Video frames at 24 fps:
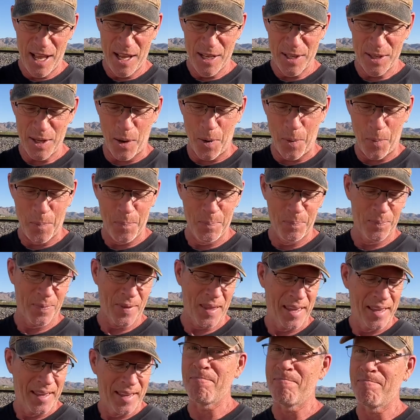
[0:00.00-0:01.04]
So
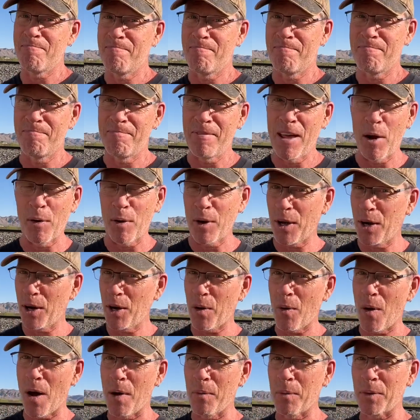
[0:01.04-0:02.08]
now we're gonna
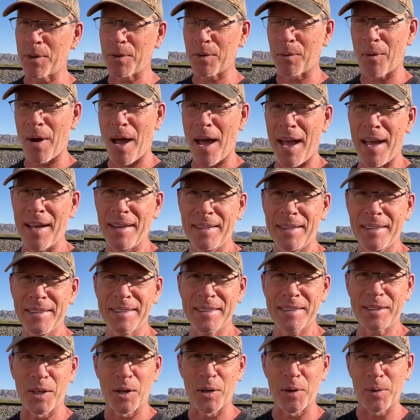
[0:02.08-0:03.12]
go on with the ride.
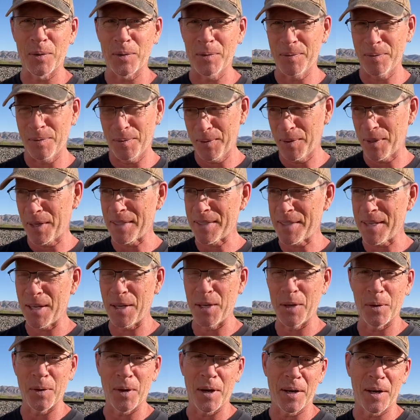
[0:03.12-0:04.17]
So we'll
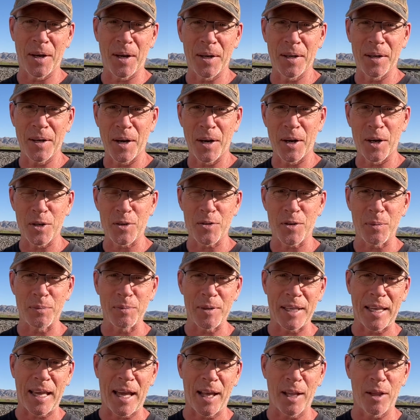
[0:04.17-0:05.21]
continue on our trip to
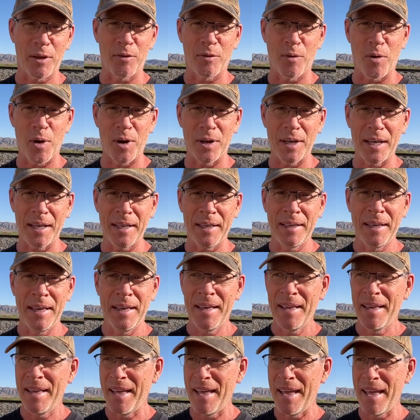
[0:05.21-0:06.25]
California.
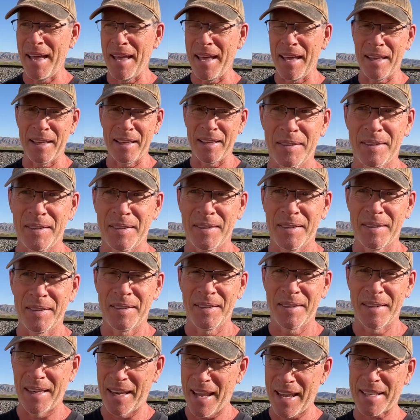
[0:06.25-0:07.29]
And
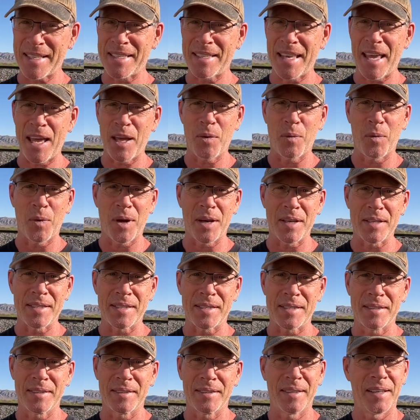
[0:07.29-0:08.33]
the next day
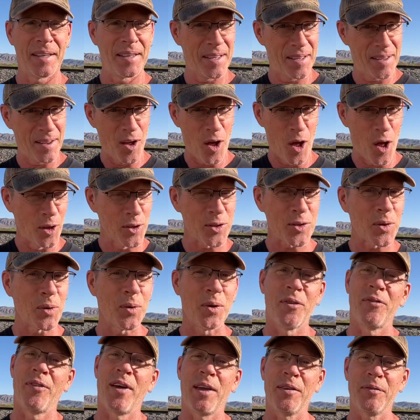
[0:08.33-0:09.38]
was also
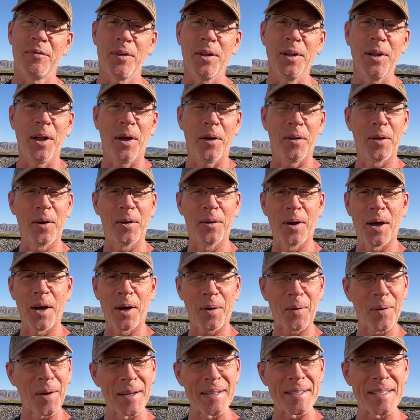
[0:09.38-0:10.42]
eventful, although not
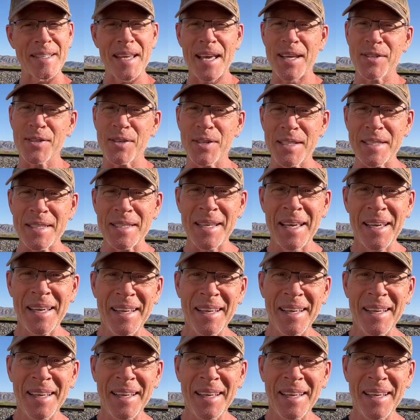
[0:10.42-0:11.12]
quite as dangerous.